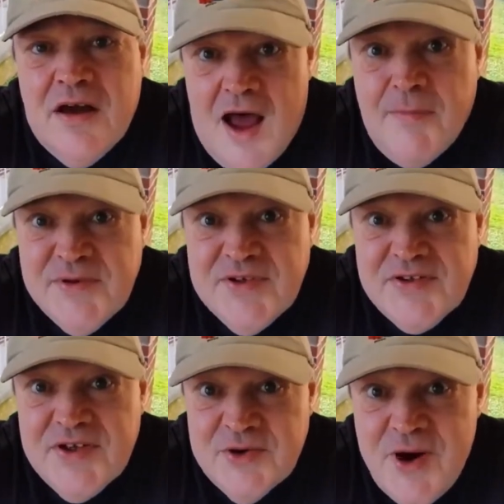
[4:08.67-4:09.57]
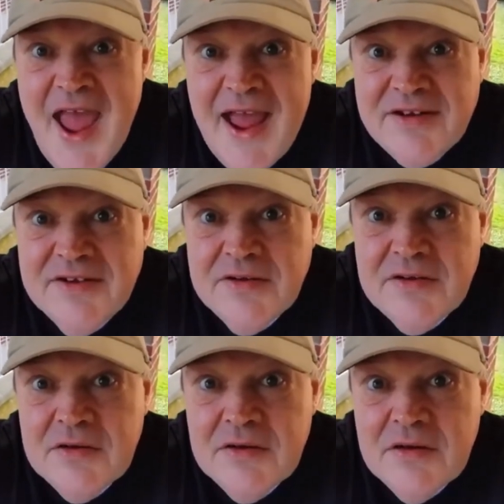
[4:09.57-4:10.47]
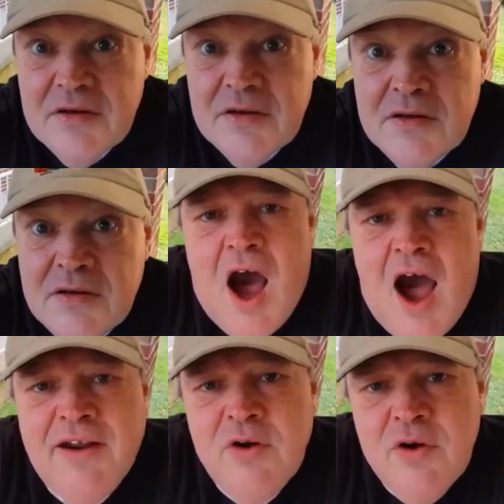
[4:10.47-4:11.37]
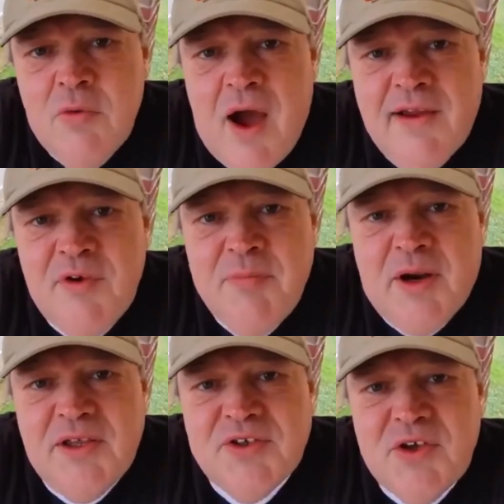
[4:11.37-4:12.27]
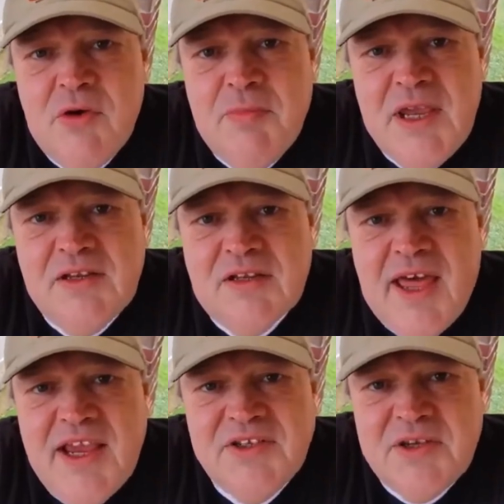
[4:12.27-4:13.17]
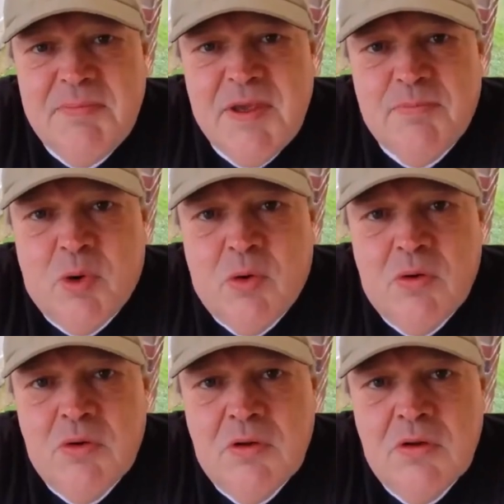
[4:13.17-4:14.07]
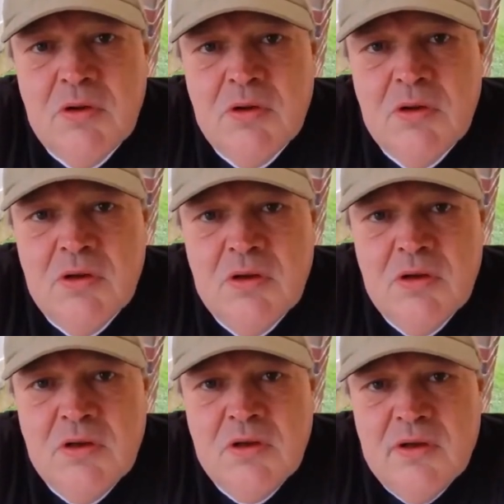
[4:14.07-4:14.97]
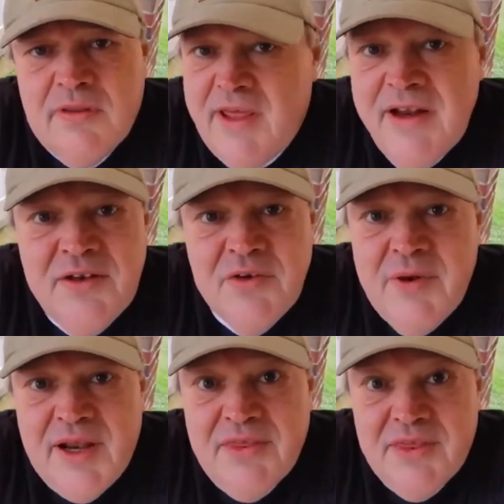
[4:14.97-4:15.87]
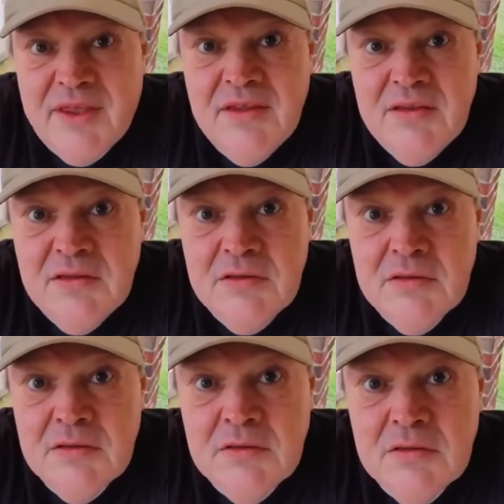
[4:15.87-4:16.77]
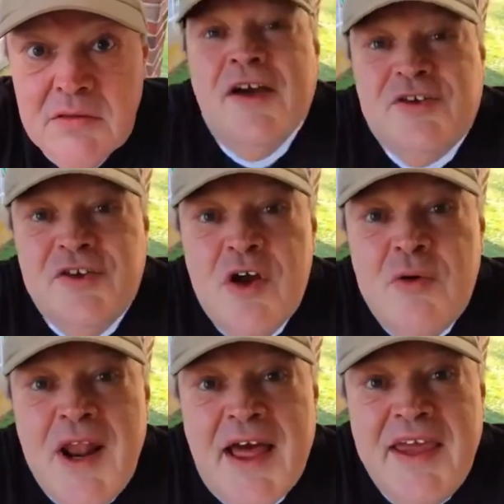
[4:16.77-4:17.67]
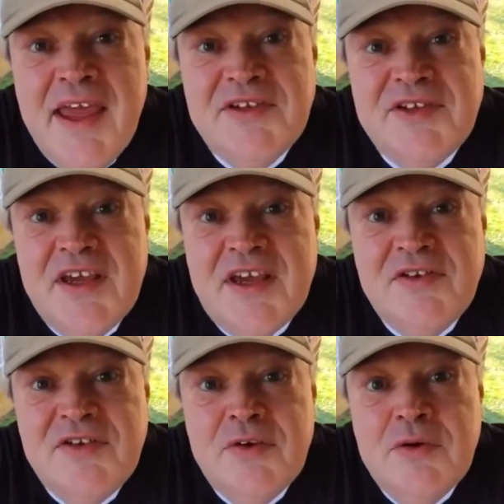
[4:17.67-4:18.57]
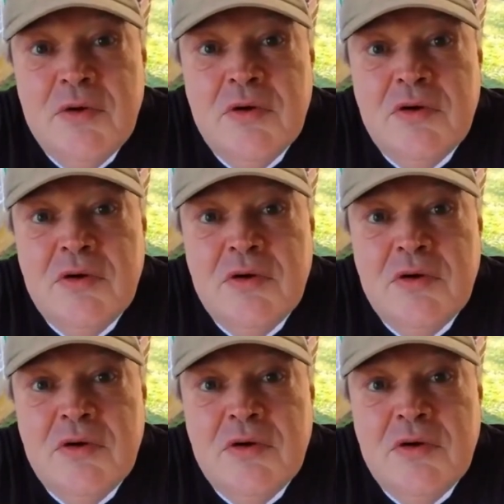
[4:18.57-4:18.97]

Opposites attract. I don't know why everybody's so mean to lazy people. They didn't do anything. Do you know what I can't see into?